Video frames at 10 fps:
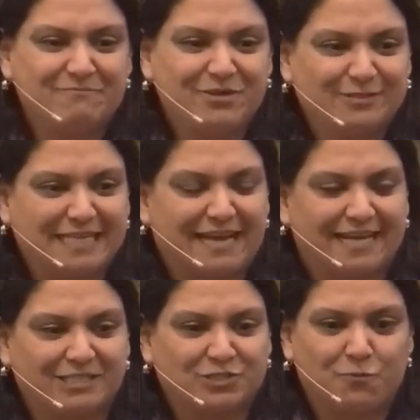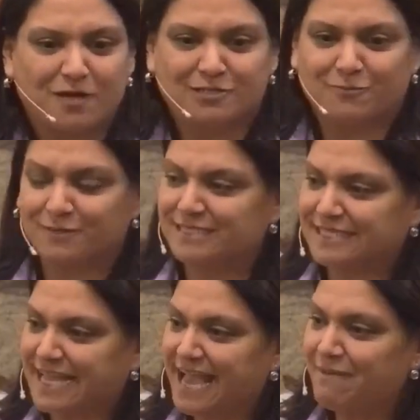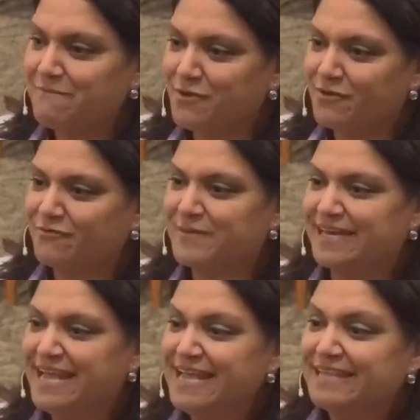the music kind of swung towards the camp movement,